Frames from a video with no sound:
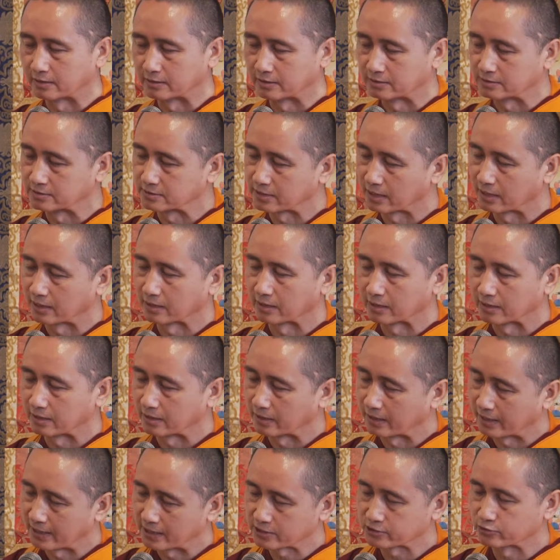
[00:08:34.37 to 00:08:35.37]
the sangha
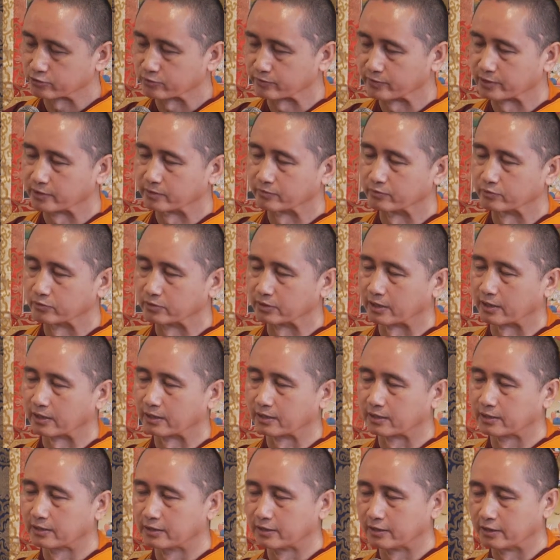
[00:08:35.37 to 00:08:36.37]
has to be the Buddha.
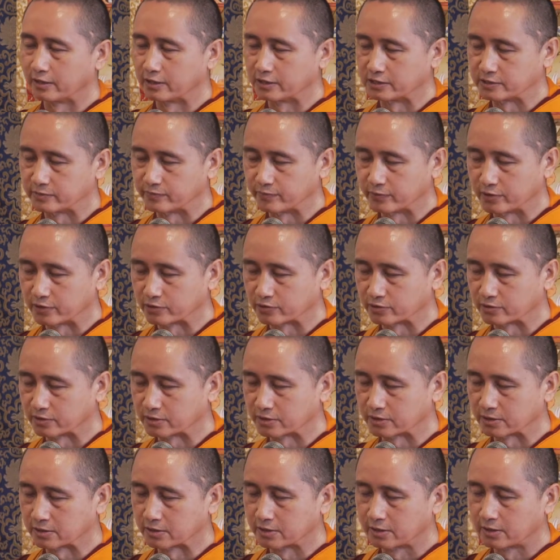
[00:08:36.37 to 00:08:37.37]

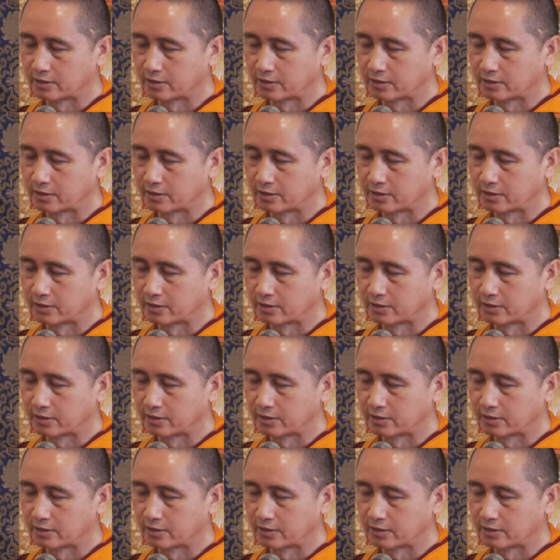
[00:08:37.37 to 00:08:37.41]
Inspirational.